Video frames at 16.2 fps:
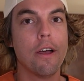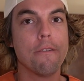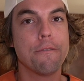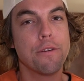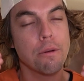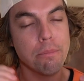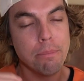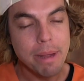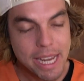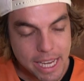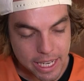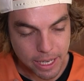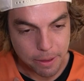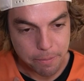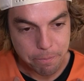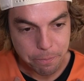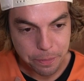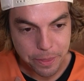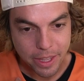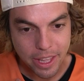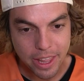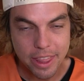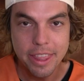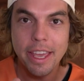For me,
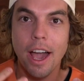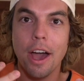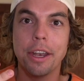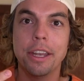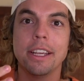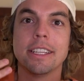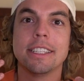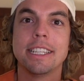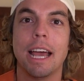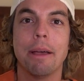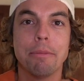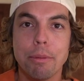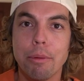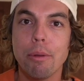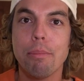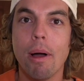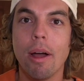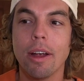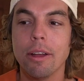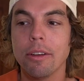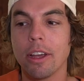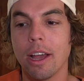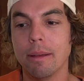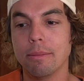the unacceptable
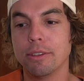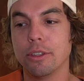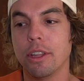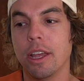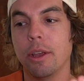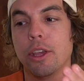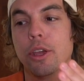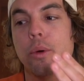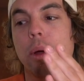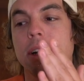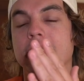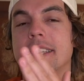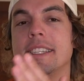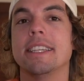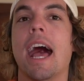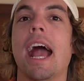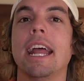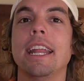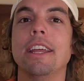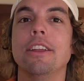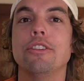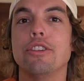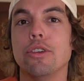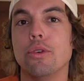part comes that you are
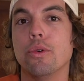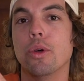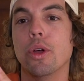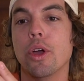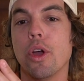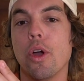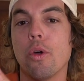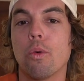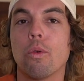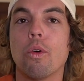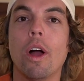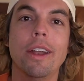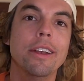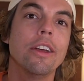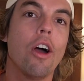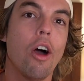deciding to run